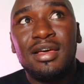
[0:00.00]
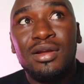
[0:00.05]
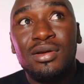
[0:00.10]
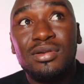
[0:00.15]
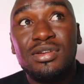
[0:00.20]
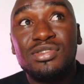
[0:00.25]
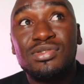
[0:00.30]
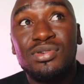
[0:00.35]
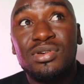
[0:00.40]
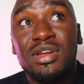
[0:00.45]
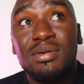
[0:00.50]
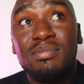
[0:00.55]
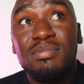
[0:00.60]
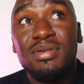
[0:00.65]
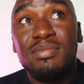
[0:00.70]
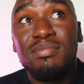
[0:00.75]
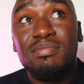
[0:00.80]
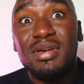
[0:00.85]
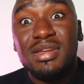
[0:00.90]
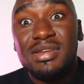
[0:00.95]
a lot is going to
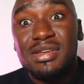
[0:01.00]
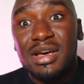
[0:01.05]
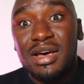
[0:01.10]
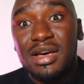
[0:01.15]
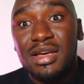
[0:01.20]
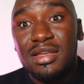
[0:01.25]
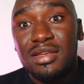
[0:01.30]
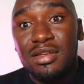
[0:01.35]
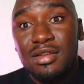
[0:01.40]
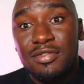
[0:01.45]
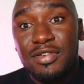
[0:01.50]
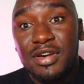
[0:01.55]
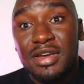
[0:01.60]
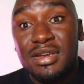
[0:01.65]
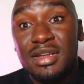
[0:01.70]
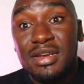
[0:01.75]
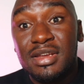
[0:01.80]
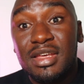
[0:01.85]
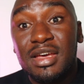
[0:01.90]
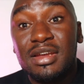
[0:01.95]
be better if I
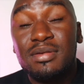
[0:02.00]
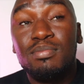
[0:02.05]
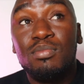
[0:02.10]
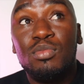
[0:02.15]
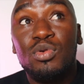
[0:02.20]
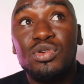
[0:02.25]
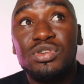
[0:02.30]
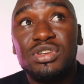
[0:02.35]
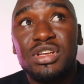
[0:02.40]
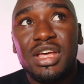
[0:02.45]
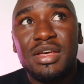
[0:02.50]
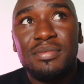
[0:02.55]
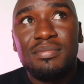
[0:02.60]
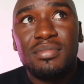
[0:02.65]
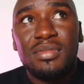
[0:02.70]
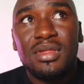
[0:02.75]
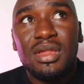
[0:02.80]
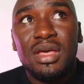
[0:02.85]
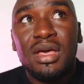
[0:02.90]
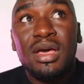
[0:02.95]
dedicate more time